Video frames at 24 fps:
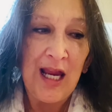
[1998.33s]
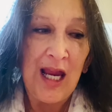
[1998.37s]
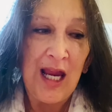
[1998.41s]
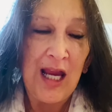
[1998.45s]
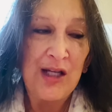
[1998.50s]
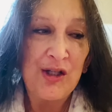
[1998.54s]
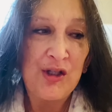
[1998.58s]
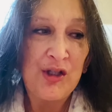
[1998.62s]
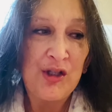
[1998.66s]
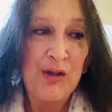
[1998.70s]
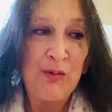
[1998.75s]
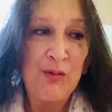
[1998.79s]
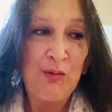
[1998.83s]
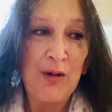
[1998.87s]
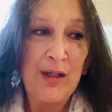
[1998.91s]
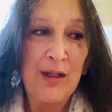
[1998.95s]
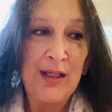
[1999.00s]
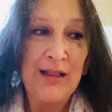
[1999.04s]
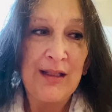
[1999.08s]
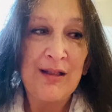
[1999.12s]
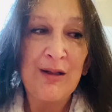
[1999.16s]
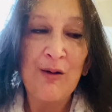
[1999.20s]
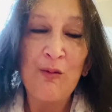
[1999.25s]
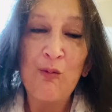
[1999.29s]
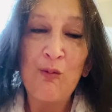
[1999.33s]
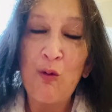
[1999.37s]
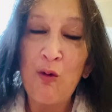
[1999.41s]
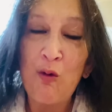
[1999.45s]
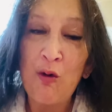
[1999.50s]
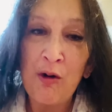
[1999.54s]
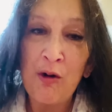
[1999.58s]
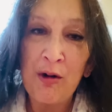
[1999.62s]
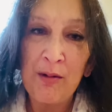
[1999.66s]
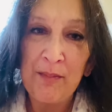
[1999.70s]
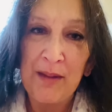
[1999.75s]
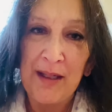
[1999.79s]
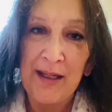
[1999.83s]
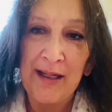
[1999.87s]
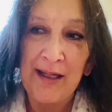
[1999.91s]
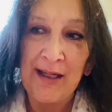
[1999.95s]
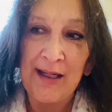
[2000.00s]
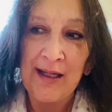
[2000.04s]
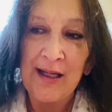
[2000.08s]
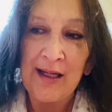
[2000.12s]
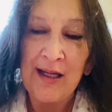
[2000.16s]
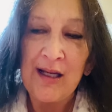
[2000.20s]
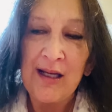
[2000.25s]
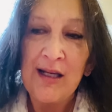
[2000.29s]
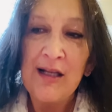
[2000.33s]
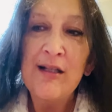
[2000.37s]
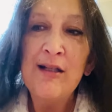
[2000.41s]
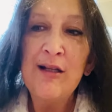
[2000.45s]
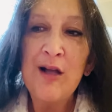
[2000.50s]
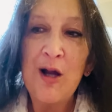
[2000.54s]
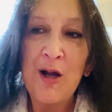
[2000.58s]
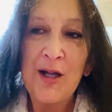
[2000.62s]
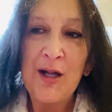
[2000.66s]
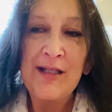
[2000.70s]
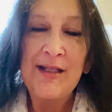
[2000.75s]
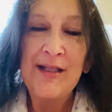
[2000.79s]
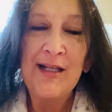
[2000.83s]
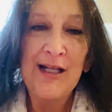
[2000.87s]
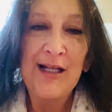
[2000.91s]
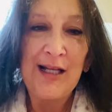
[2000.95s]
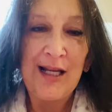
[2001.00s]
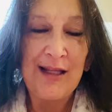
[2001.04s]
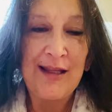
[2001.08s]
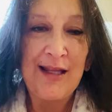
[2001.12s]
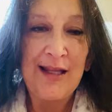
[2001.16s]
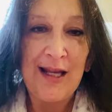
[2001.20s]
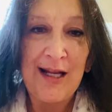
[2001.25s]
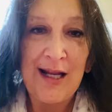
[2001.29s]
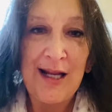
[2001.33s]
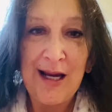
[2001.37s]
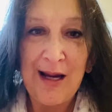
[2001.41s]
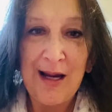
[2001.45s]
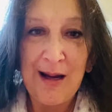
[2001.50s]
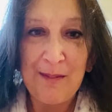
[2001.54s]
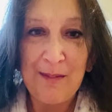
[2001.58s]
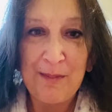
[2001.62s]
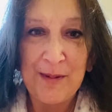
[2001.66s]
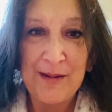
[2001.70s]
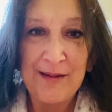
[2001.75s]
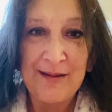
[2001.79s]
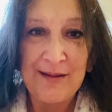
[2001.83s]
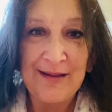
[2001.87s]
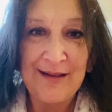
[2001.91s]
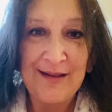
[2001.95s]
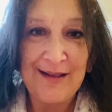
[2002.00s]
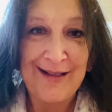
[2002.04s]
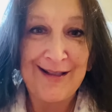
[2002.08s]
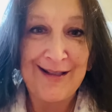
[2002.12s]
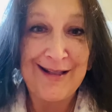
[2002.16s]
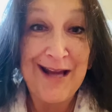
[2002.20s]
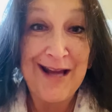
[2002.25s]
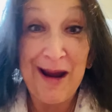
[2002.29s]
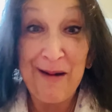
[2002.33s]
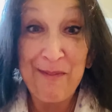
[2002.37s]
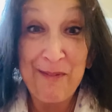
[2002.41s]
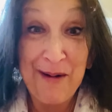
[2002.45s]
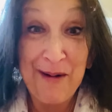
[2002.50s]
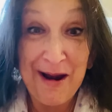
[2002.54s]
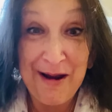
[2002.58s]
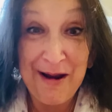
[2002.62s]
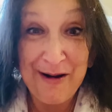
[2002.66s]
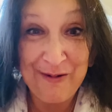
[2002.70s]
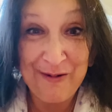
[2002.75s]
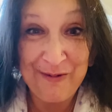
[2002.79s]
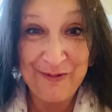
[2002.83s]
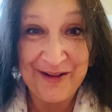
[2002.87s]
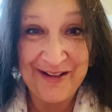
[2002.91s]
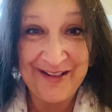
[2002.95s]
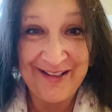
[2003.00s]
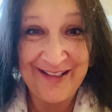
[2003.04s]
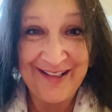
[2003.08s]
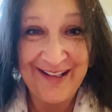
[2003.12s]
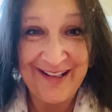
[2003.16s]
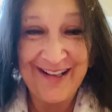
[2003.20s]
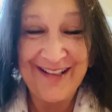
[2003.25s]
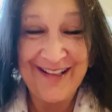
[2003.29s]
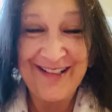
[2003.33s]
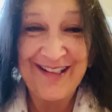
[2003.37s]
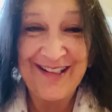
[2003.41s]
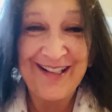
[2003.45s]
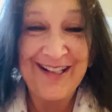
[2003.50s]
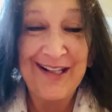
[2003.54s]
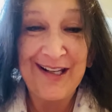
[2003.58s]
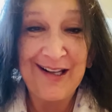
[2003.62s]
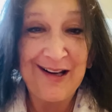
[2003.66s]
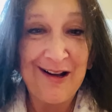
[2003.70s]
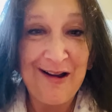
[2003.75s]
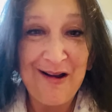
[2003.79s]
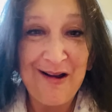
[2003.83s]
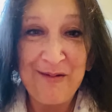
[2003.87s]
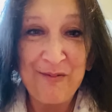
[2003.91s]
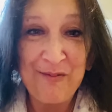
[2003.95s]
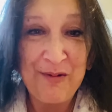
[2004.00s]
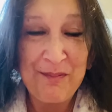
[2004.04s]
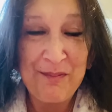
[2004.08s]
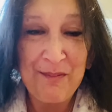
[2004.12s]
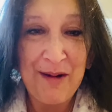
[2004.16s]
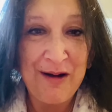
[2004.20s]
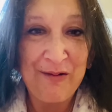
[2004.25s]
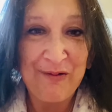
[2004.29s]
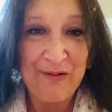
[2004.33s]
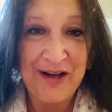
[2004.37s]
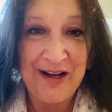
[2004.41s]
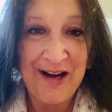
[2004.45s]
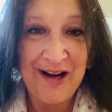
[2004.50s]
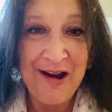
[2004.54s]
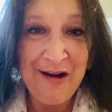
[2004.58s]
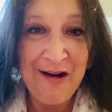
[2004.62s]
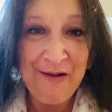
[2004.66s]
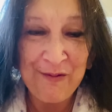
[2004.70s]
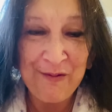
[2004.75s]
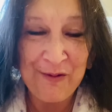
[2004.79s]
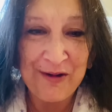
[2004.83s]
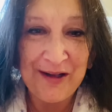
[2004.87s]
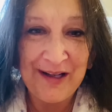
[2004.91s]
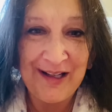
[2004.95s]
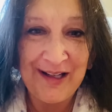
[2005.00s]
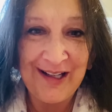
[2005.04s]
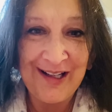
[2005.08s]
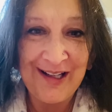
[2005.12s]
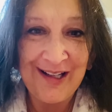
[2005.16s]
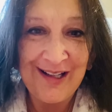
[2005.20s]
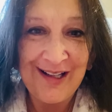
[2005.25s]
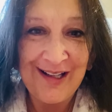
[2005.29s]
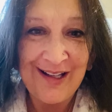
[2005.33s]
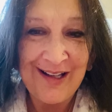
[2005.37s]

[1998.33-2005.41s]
and she wanted to warn me not to let that happen, to snap out of it, and to get on with my recovery,